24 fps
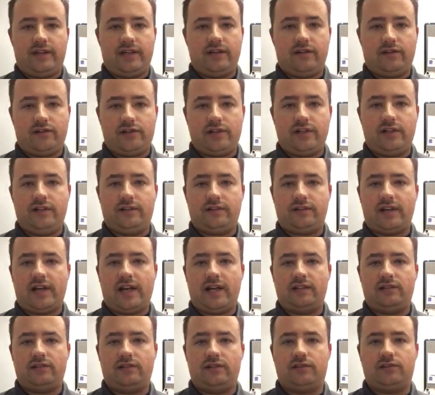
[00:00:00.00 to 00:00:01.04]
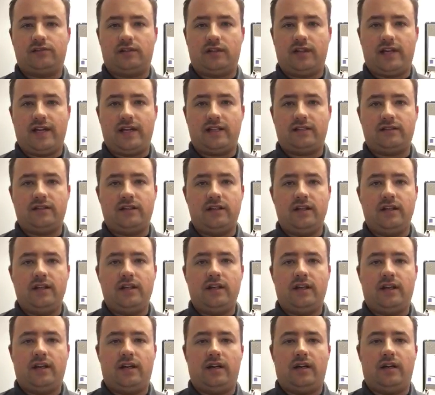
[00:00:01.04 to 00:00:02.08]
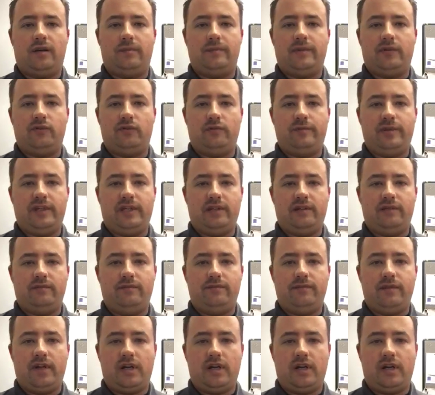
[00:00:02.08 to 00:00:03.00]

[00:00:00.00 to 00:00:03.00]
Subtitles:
he or she decides to select. It would be